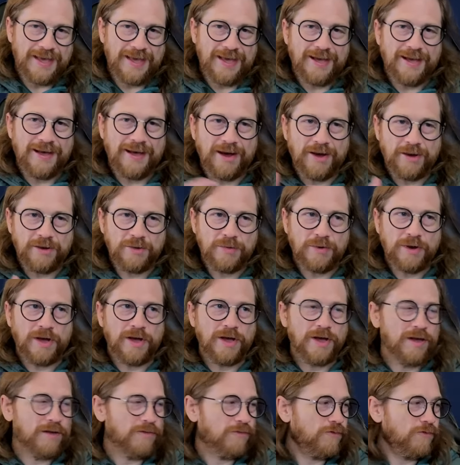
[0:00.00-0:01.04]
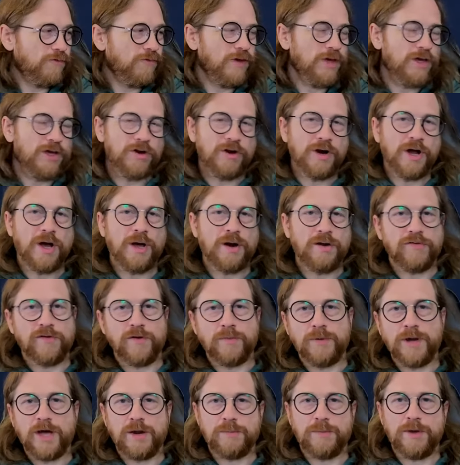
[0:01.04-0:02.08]
how do I figure out, if
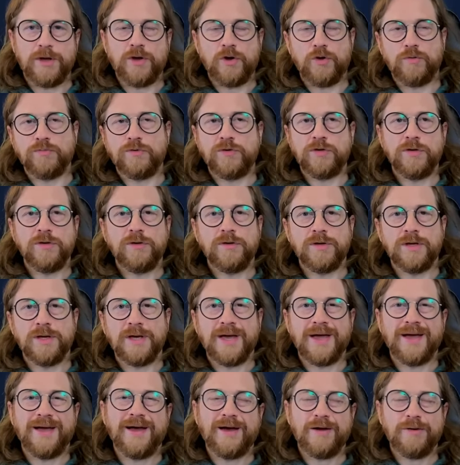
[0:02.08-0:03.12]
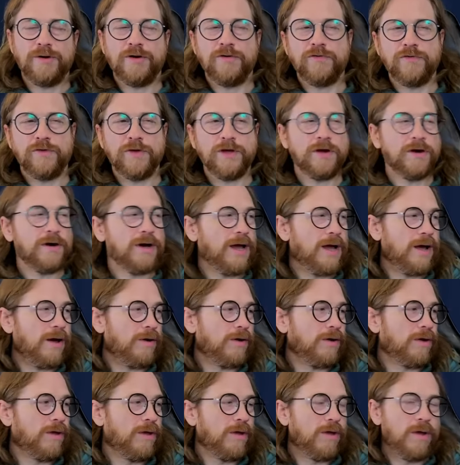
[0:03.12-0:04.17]
I'm not in my home tuning, how do I figure
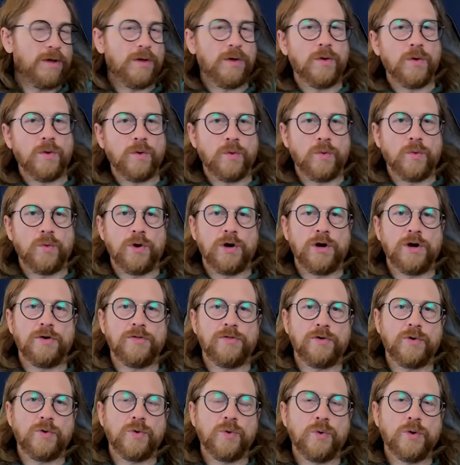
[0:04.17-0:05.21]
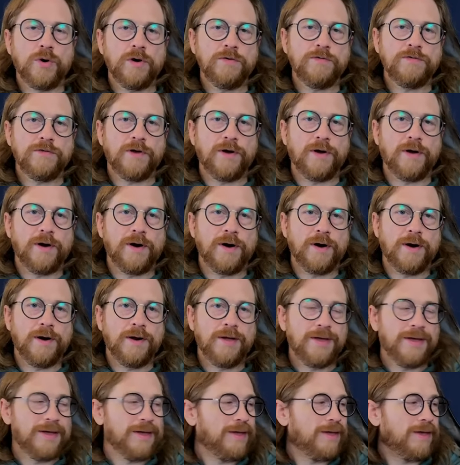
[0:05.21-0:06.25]
out where the chords are?
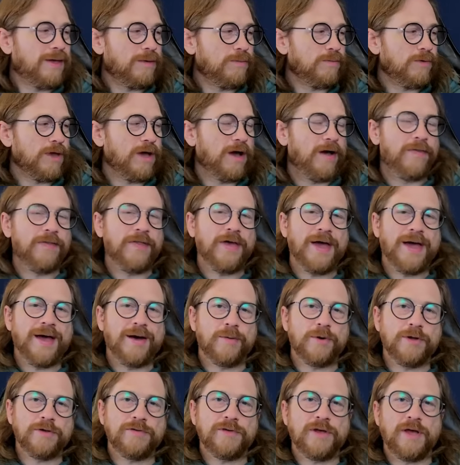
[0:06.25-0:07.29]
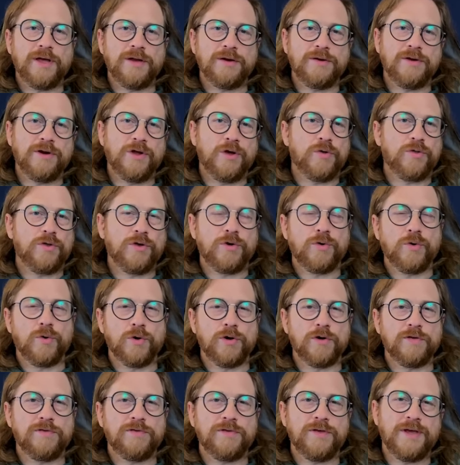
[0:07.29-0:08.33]
And beyond that, once I know the
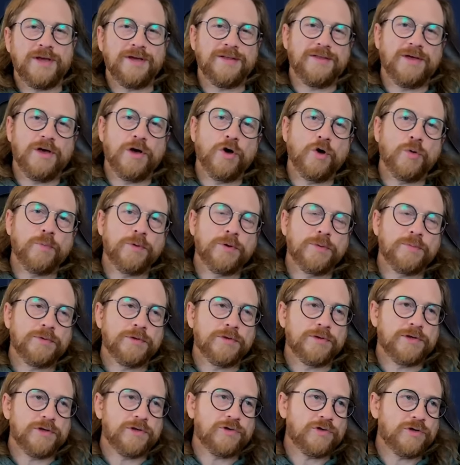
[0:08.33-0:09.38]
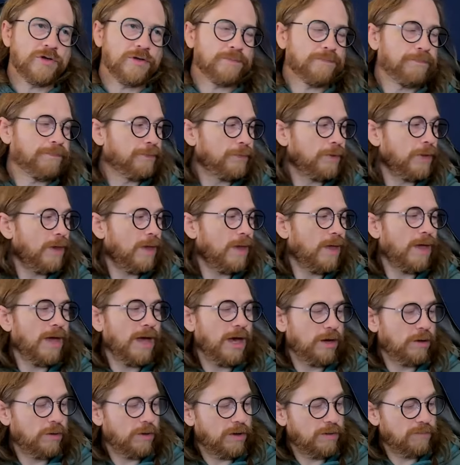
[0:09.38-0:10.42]
chords, say in the open position,
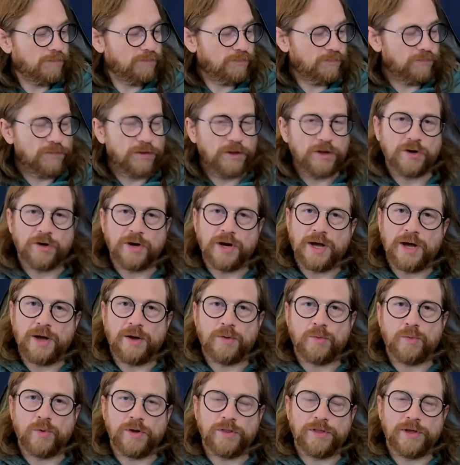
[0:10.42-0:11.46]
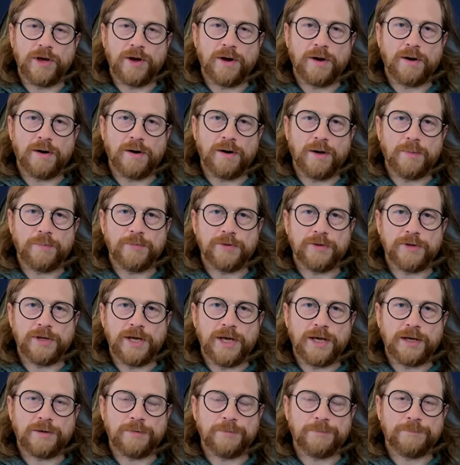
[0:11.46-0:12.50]
how do I figure out where they are up the
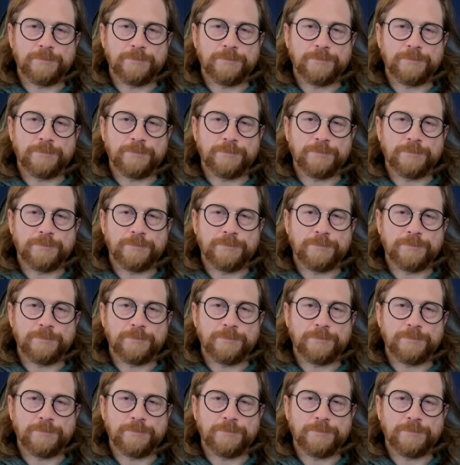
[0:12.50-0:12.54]
neck?